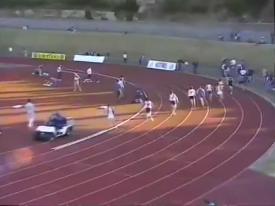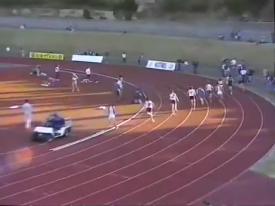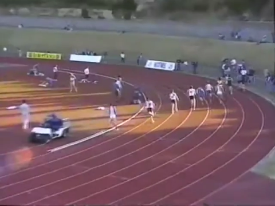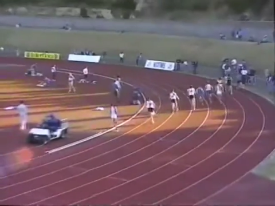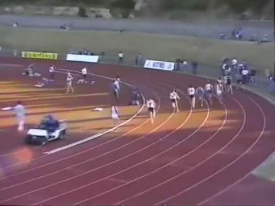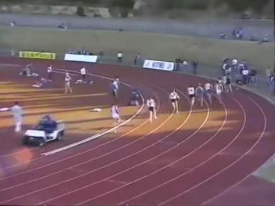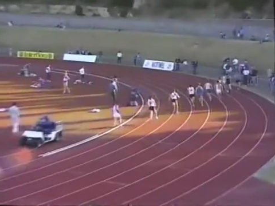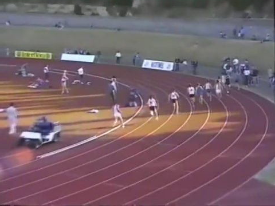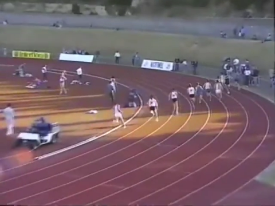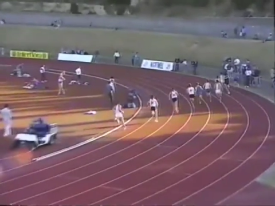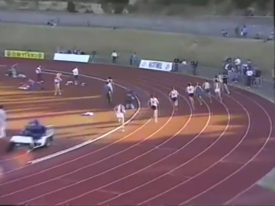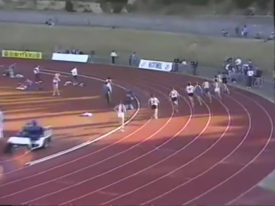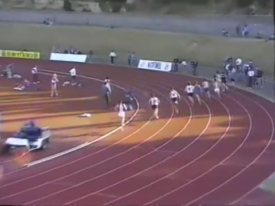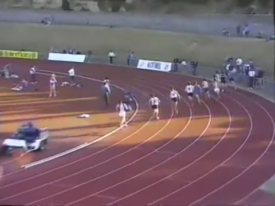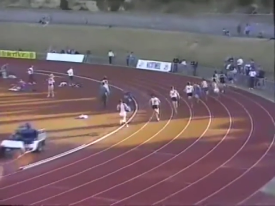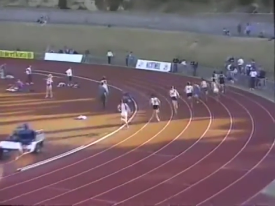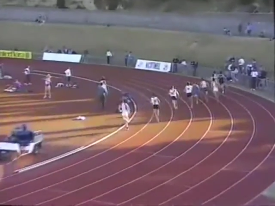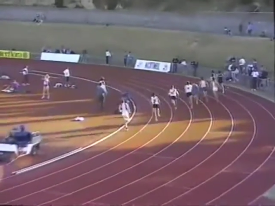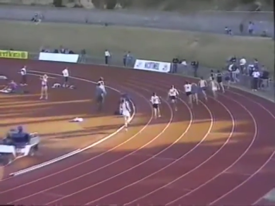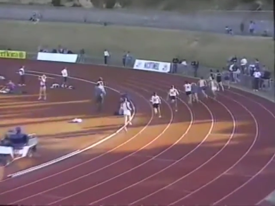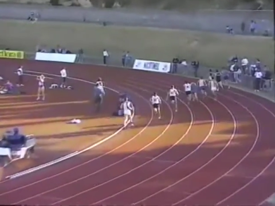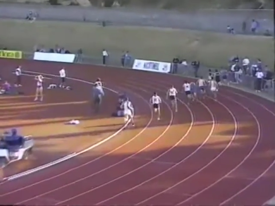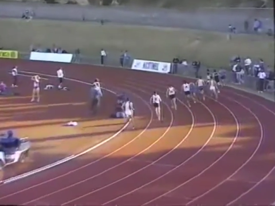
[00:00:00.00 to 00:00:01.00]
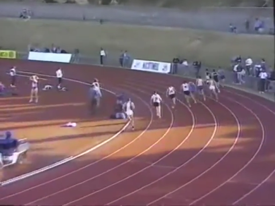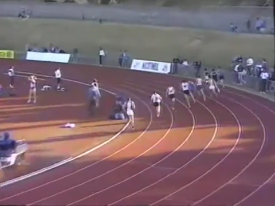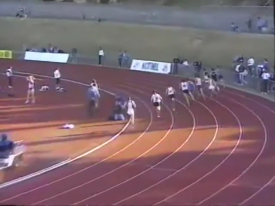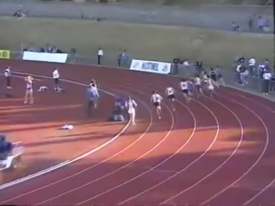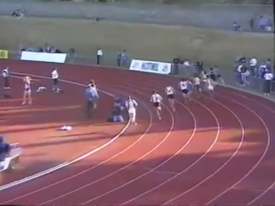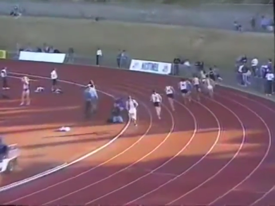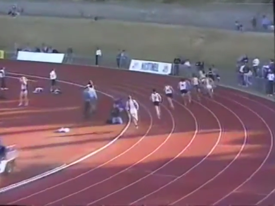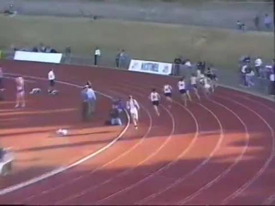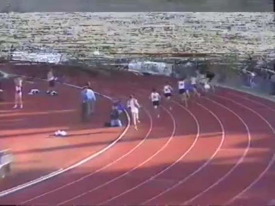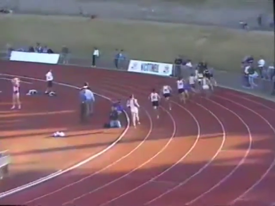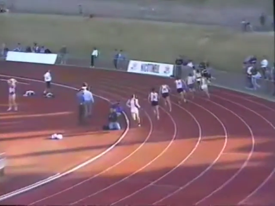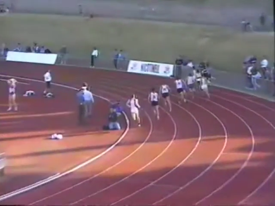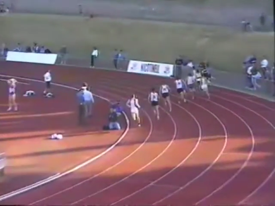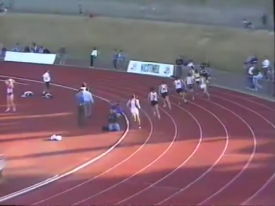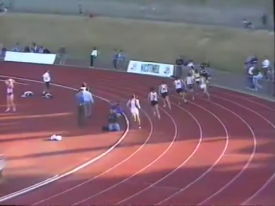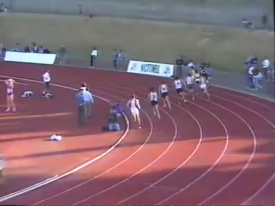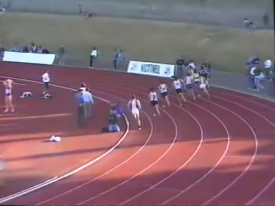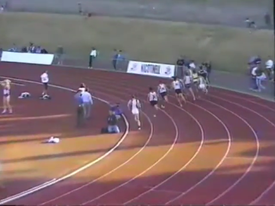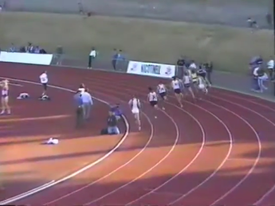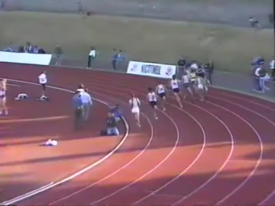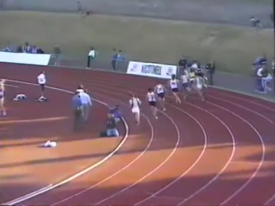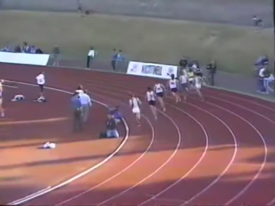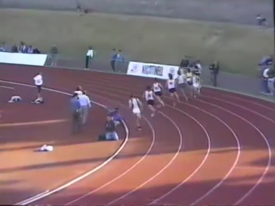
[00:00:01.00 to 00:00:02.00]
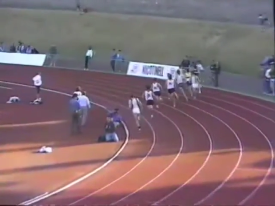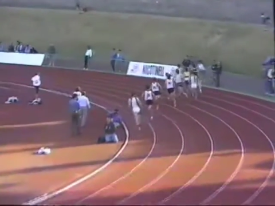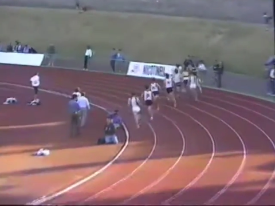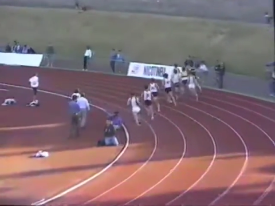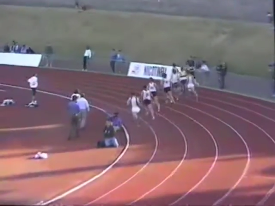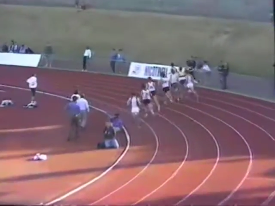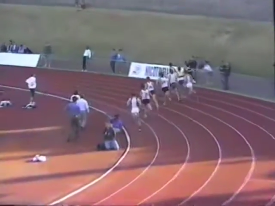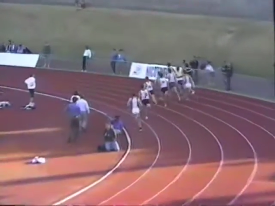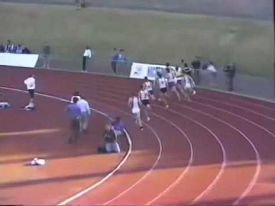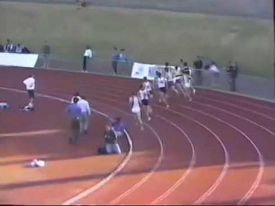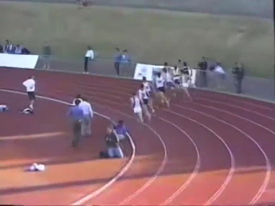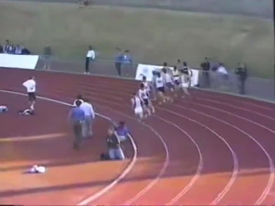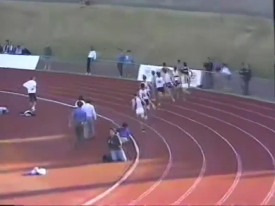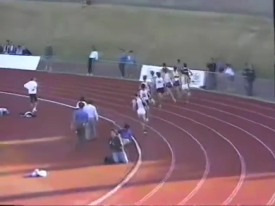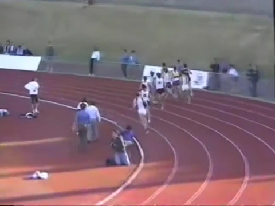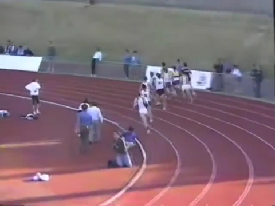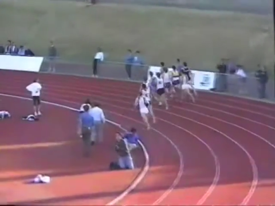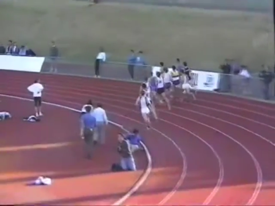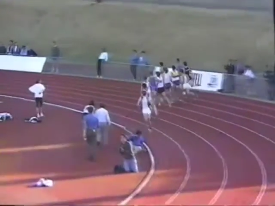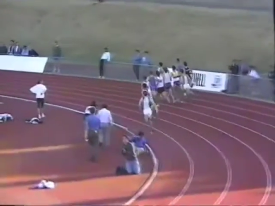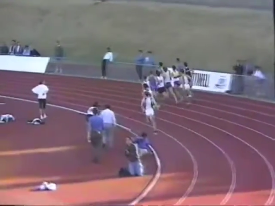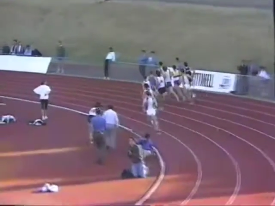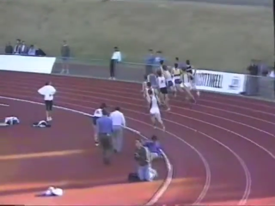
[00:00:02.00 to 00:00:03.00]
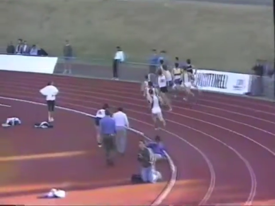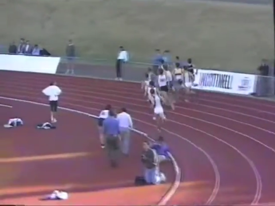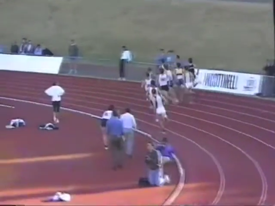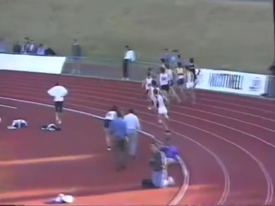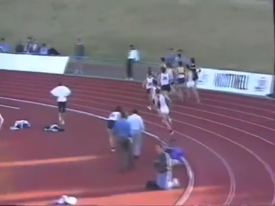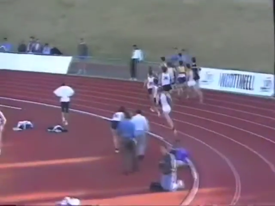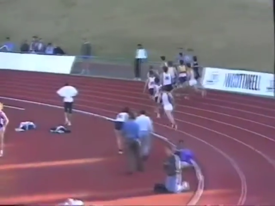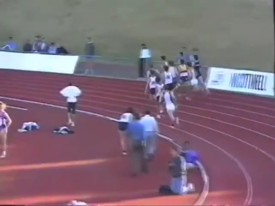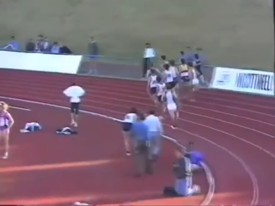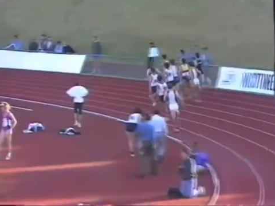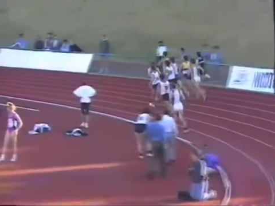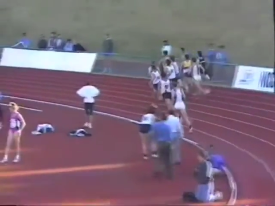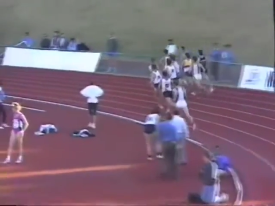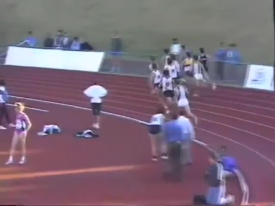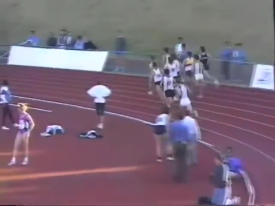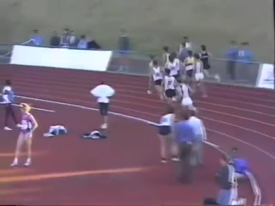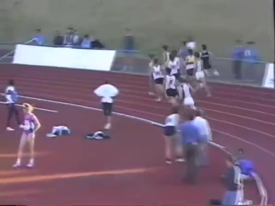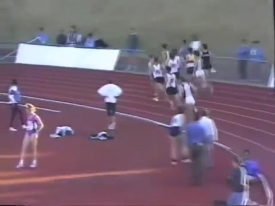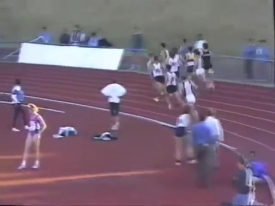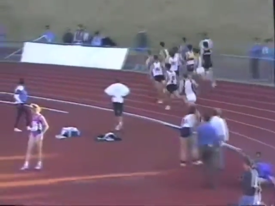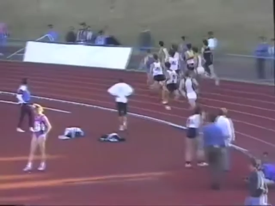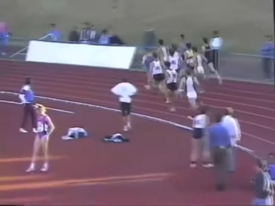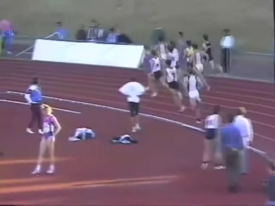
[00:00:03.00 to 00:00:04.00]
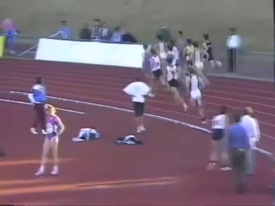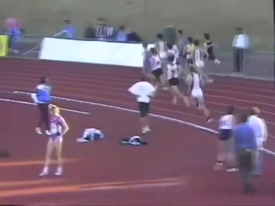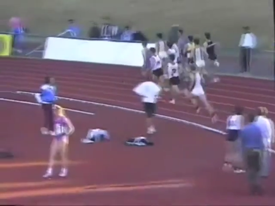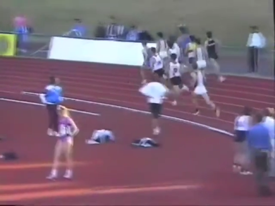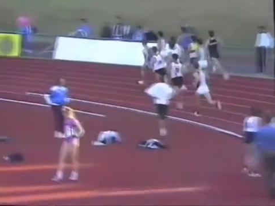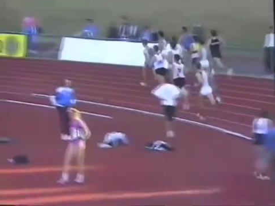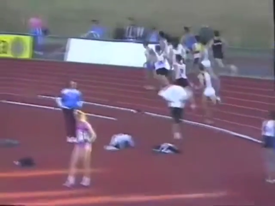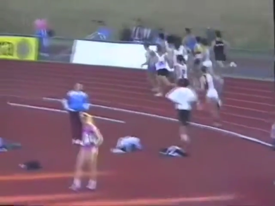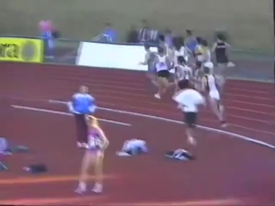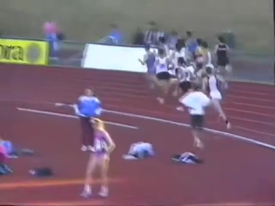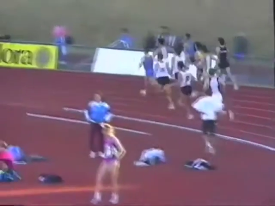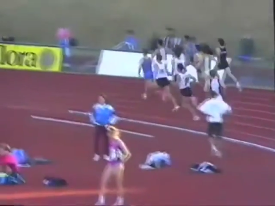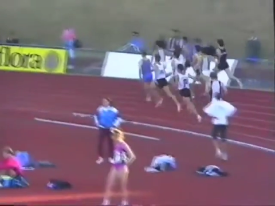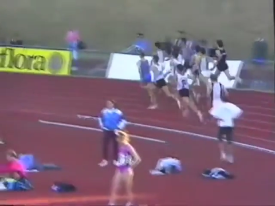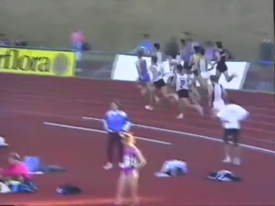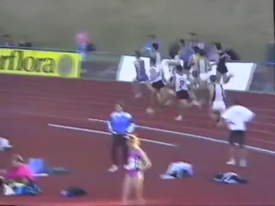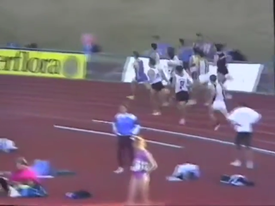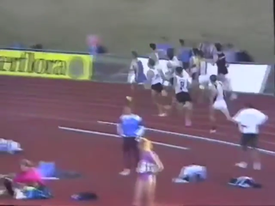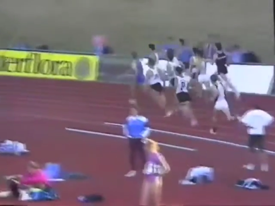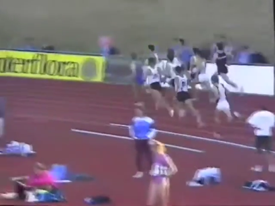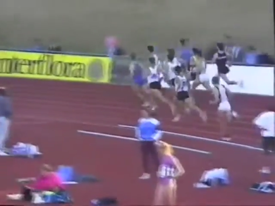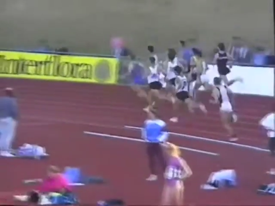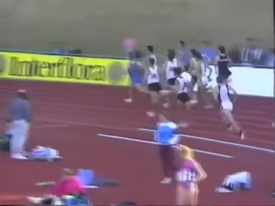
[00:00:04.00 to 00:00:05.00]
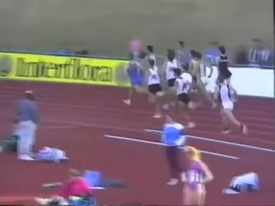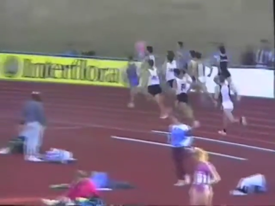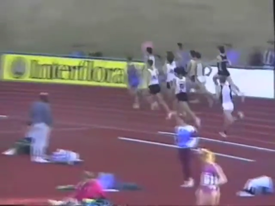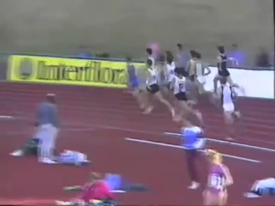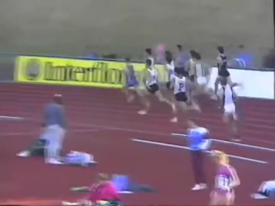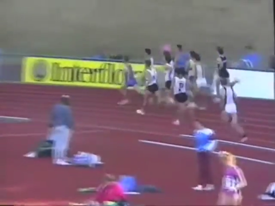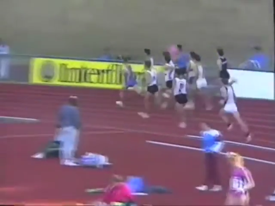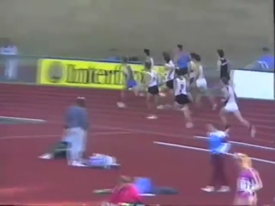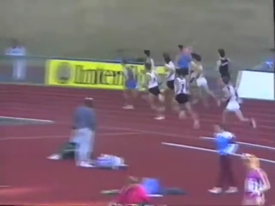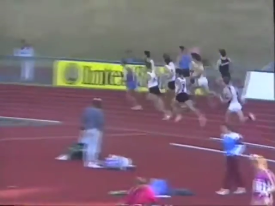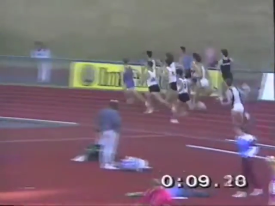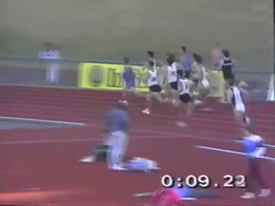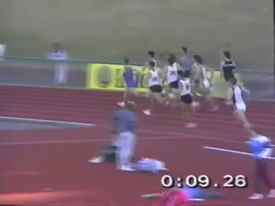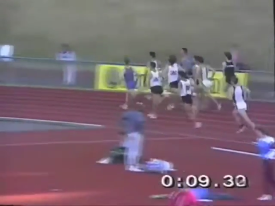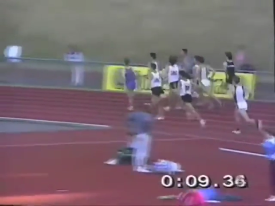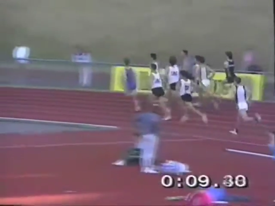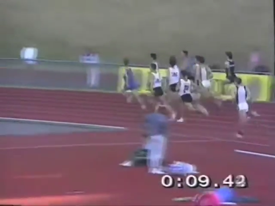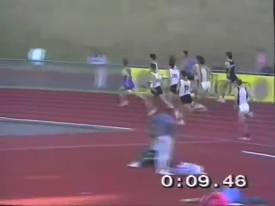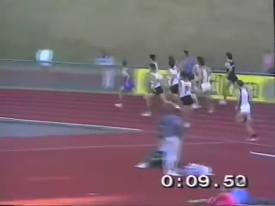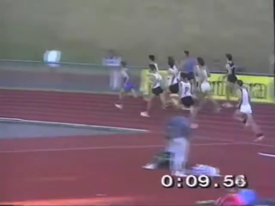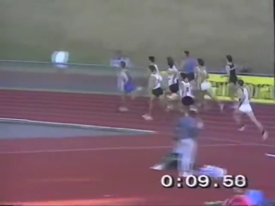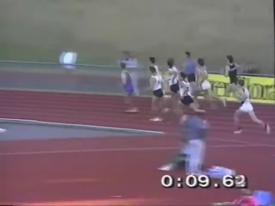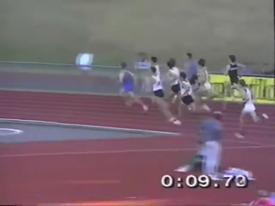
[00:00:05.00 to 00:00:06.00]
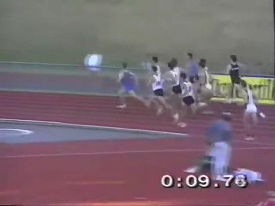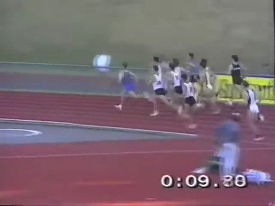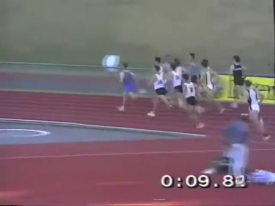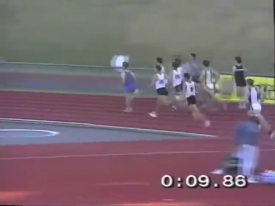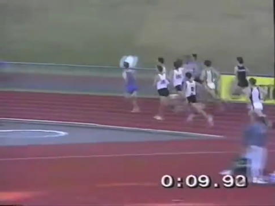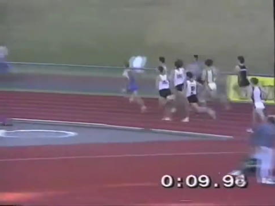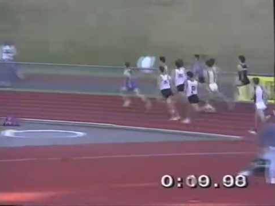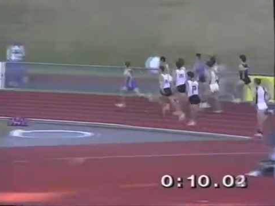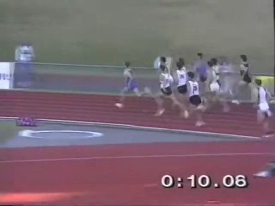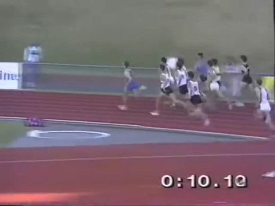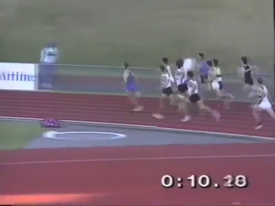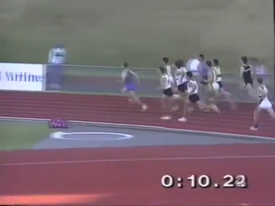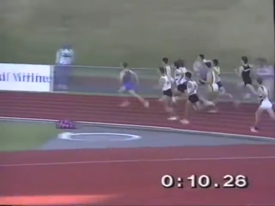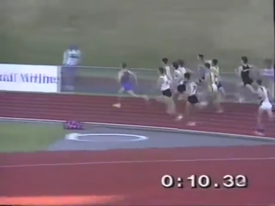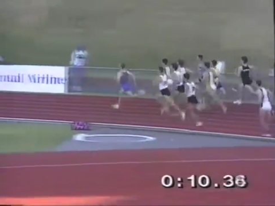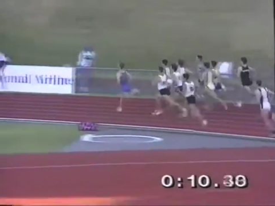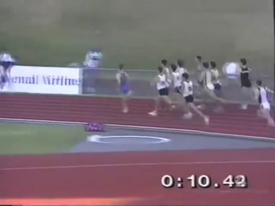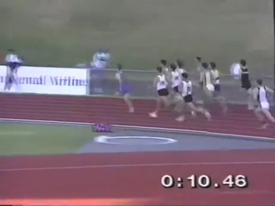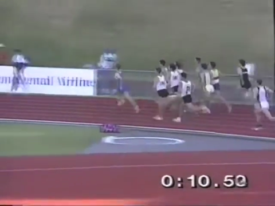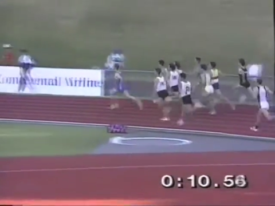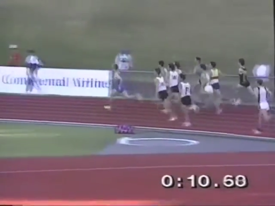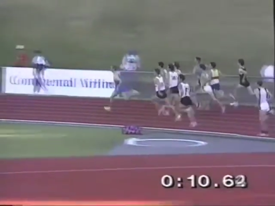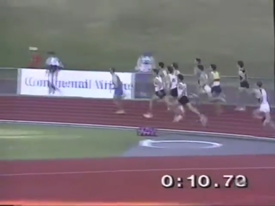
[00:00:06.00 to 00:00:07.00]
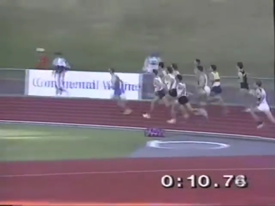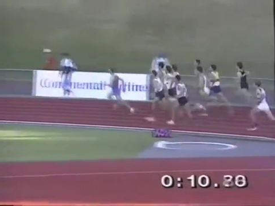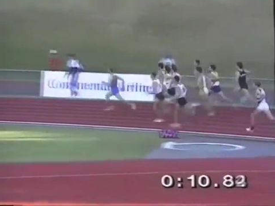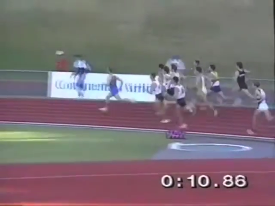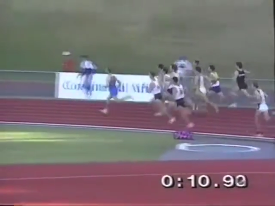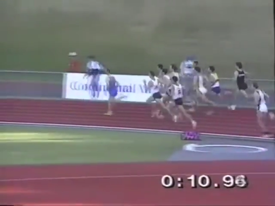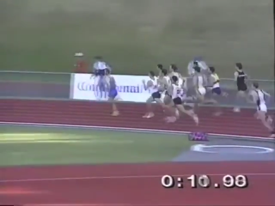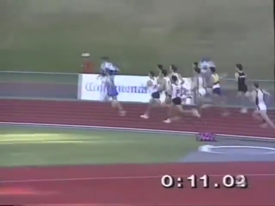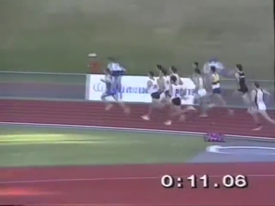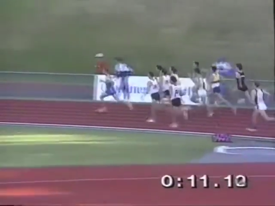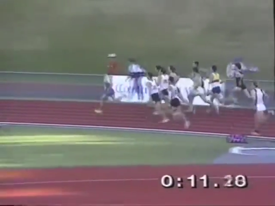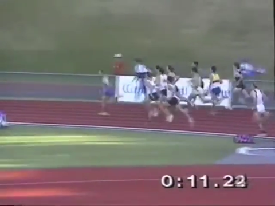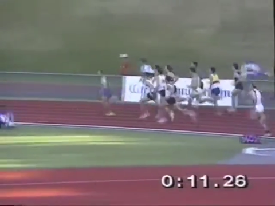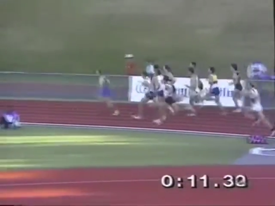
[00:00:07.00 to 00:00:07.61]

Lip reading: (no speaker visible)